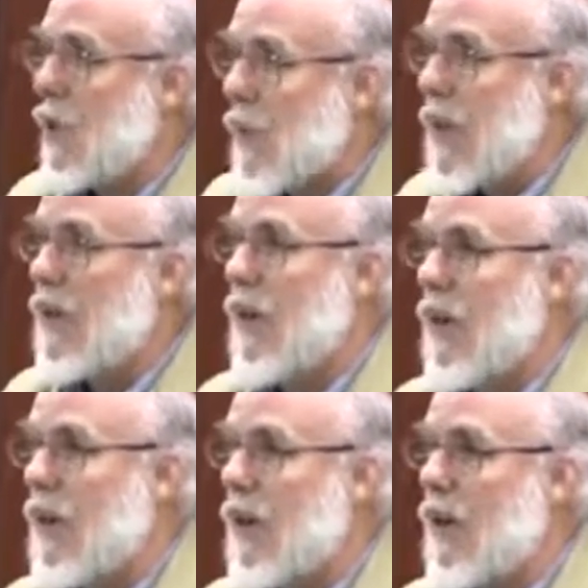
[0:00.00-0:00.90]
You break a
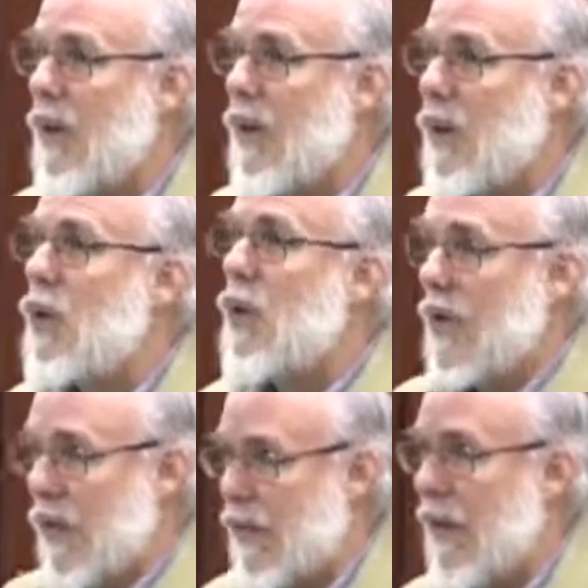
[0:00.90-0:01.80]
law, you do
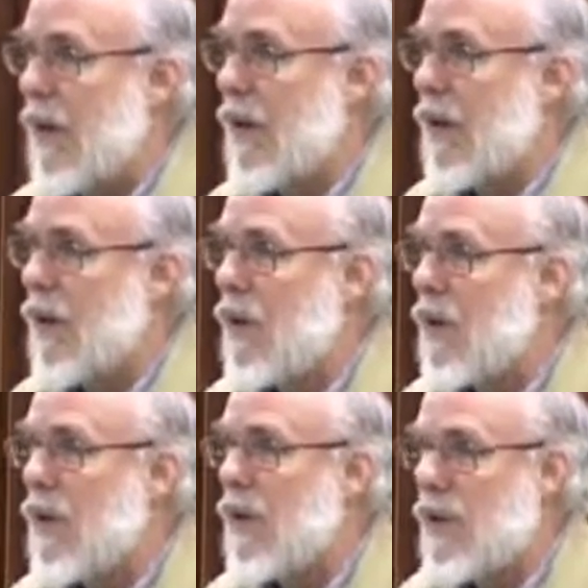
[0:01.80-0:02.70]
the kafara, you
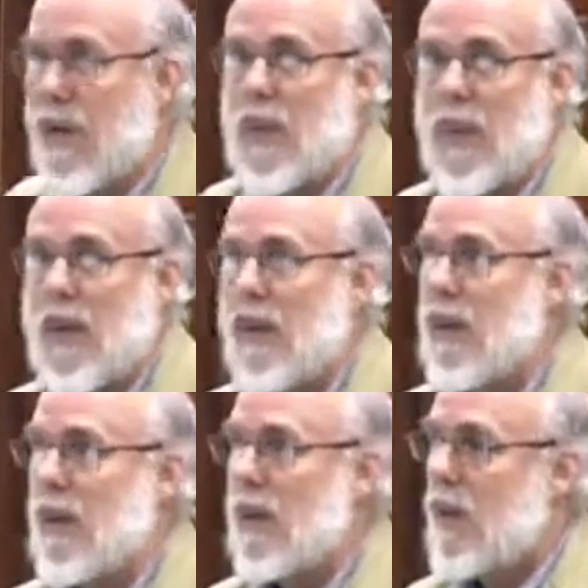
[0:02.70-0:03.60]
do the atonement.
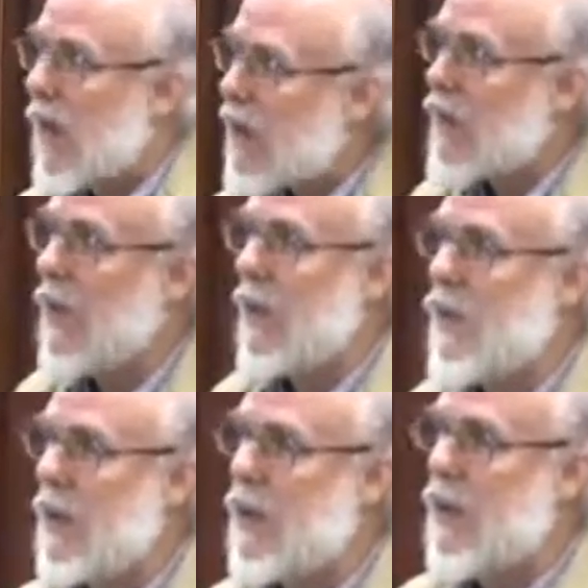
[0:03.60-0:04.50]
You ask
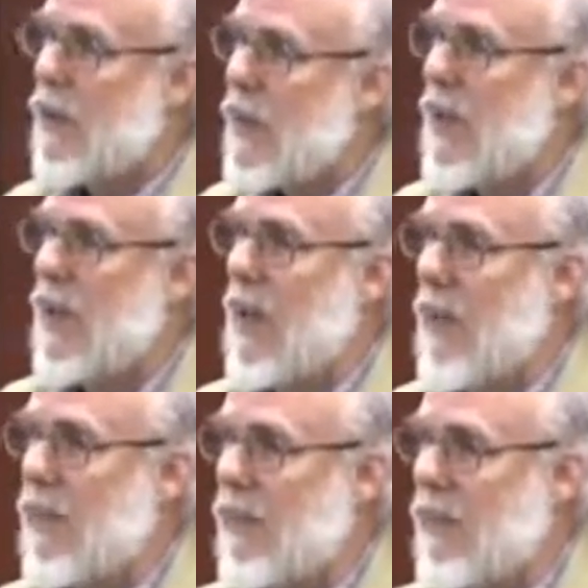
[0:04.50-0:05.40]
forgiveness, you make it
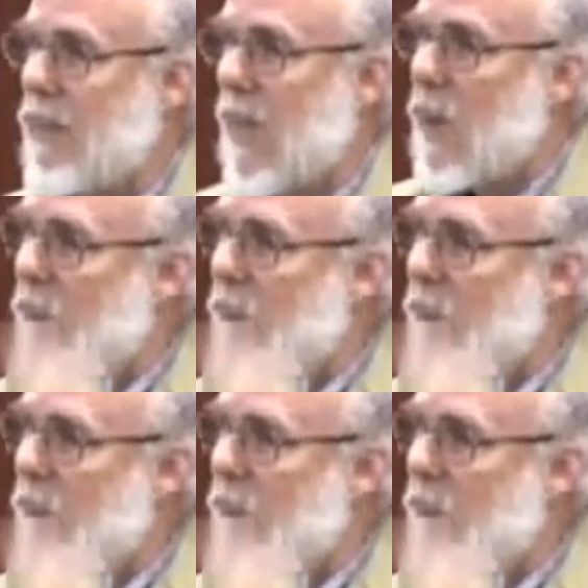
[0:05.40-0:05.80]
up.